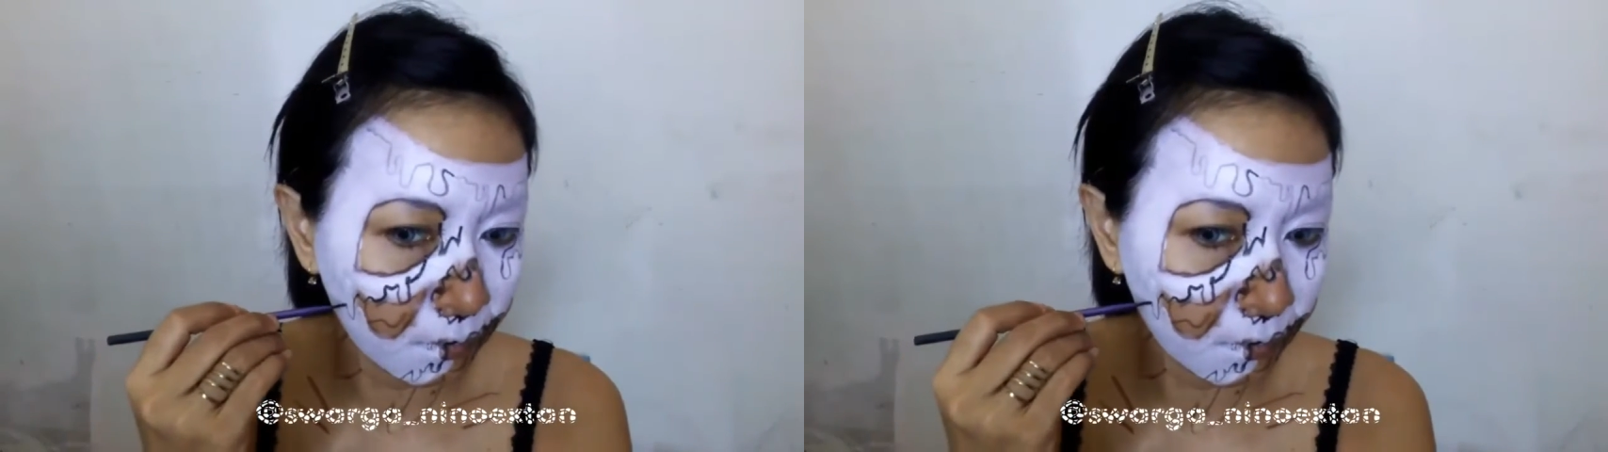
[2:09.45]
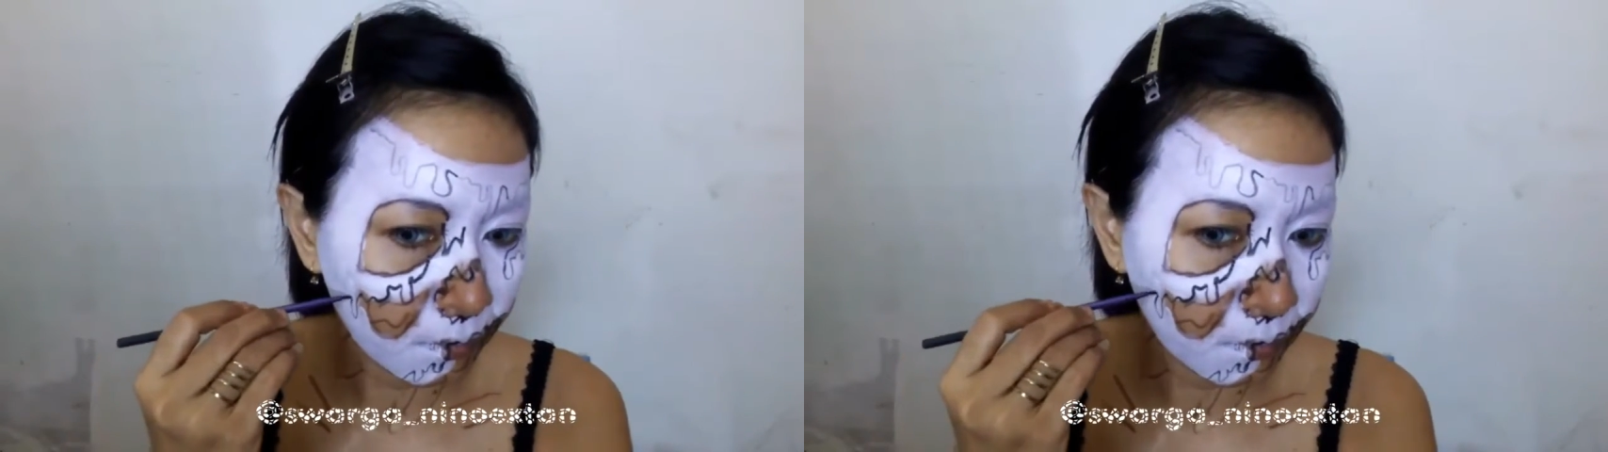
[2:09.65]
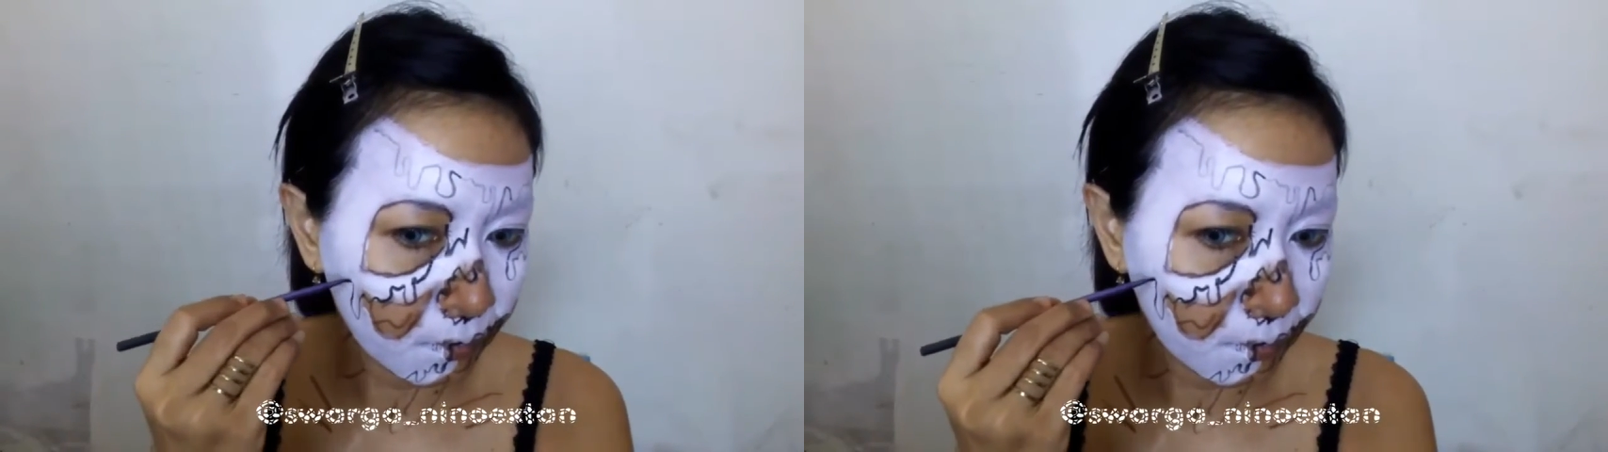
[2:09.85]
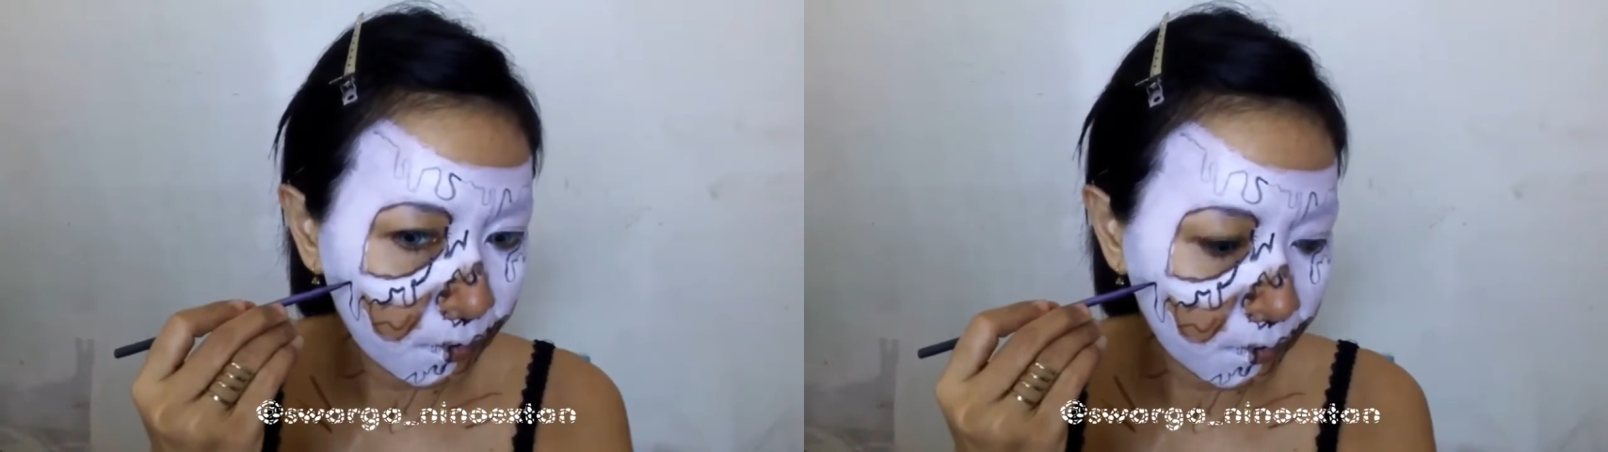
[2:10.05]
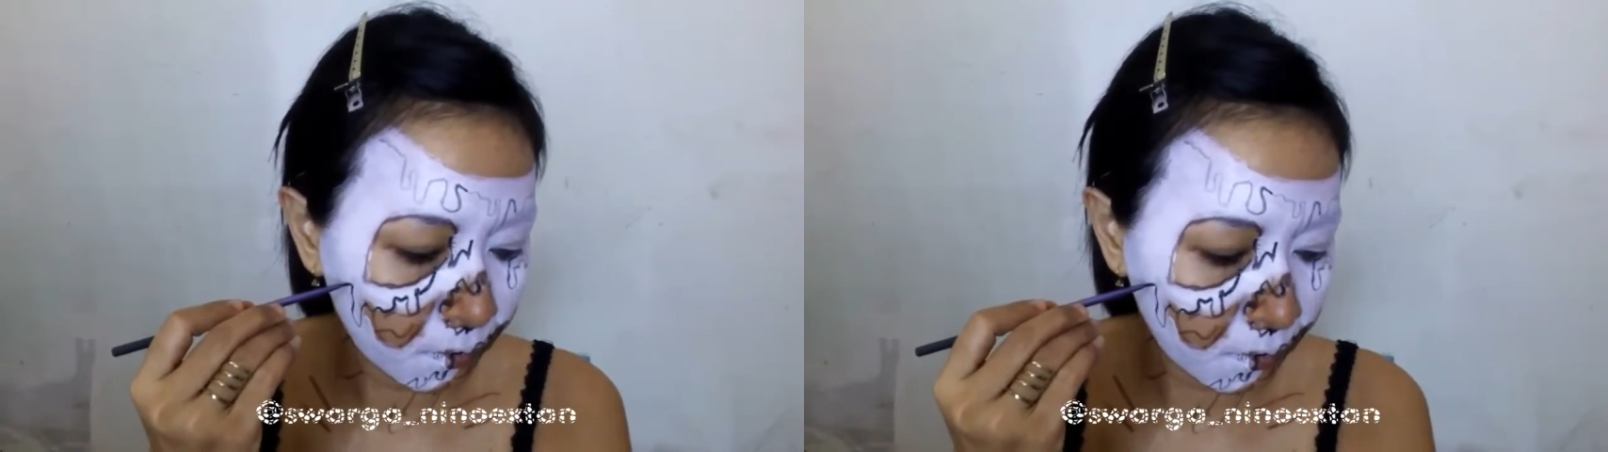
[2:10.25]
after
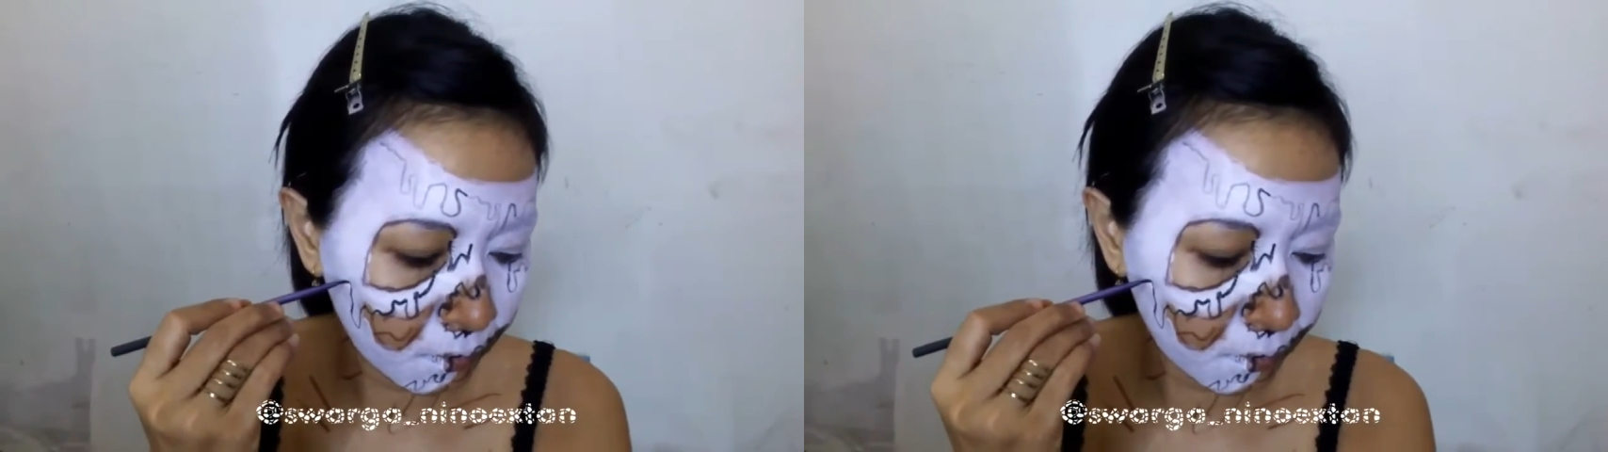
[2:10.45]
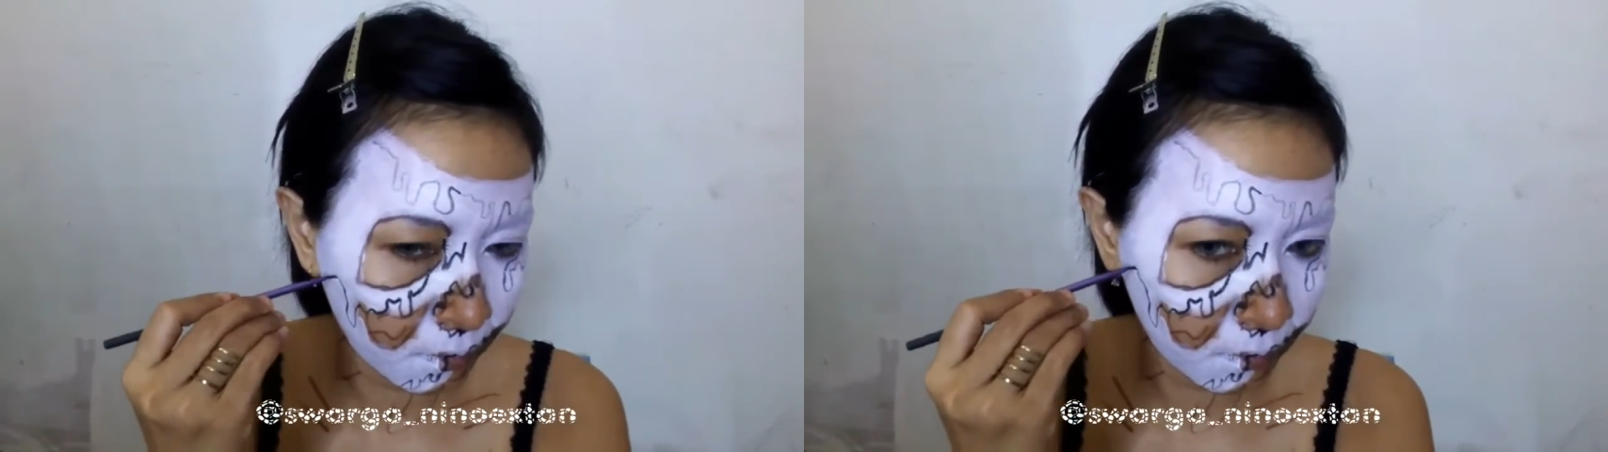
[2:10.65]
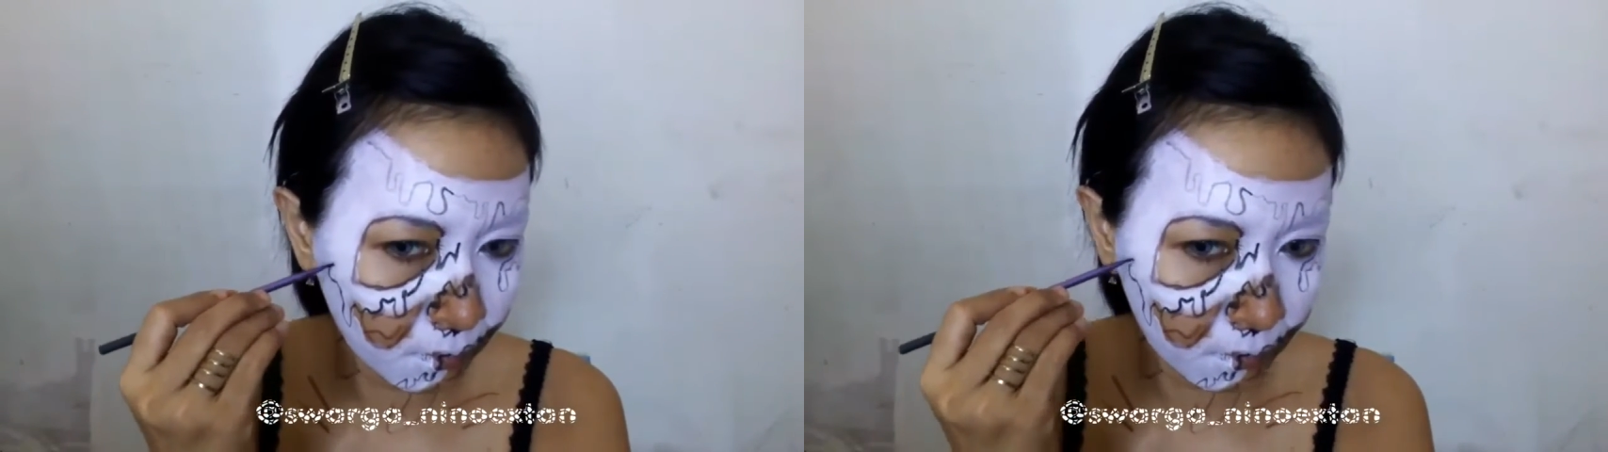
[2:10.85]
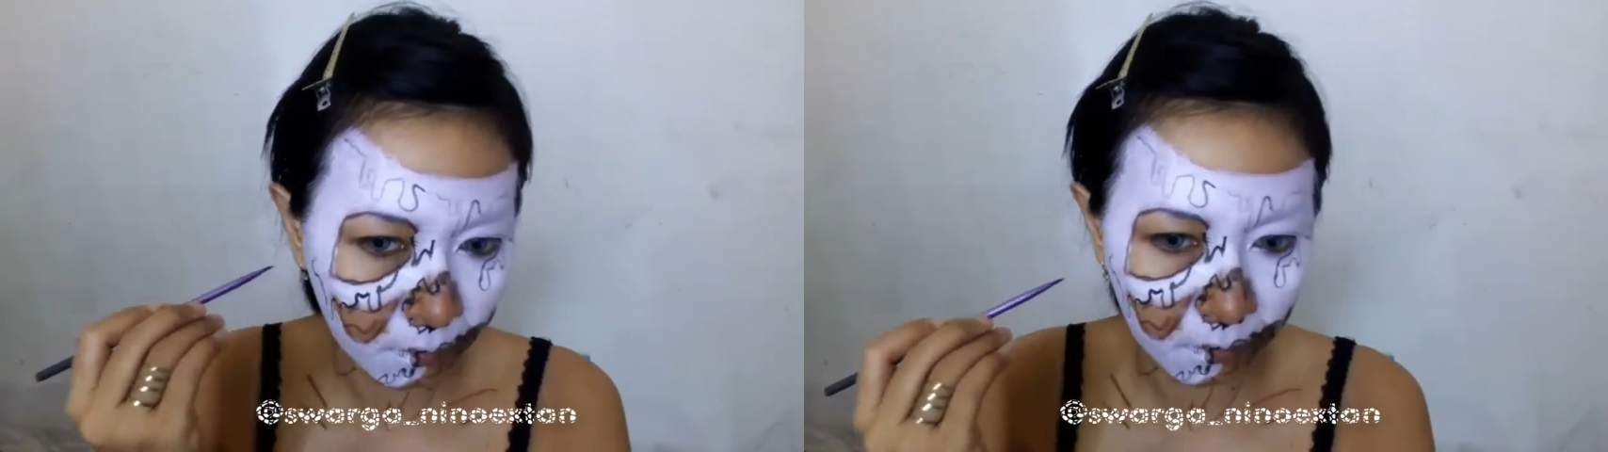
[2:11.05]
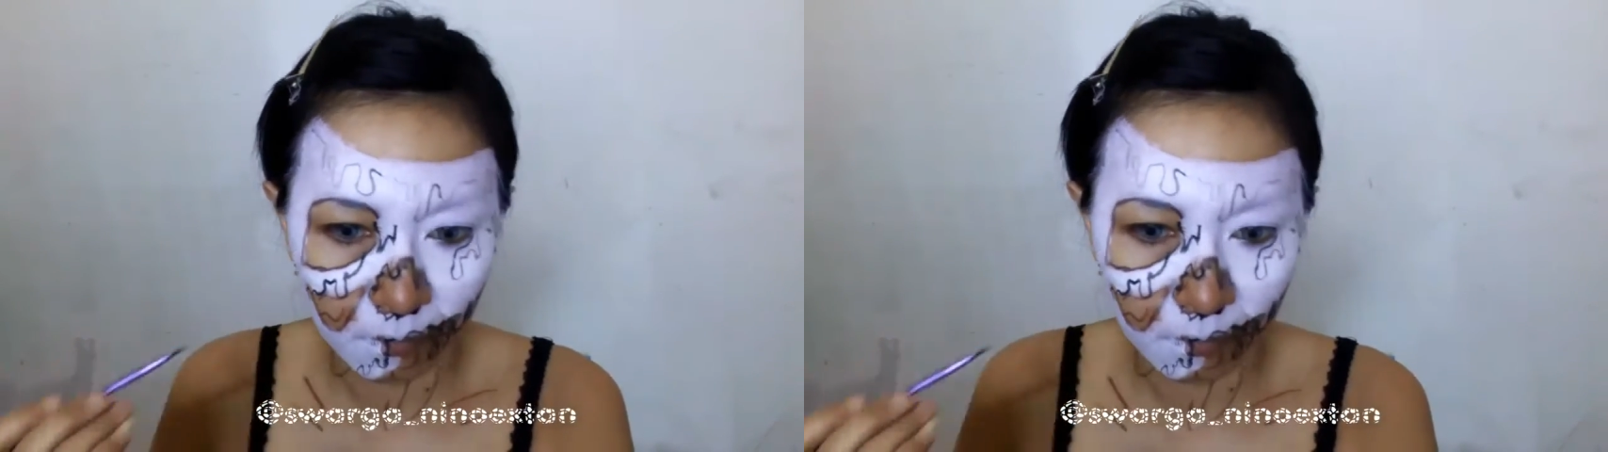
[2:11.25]
you wet the brush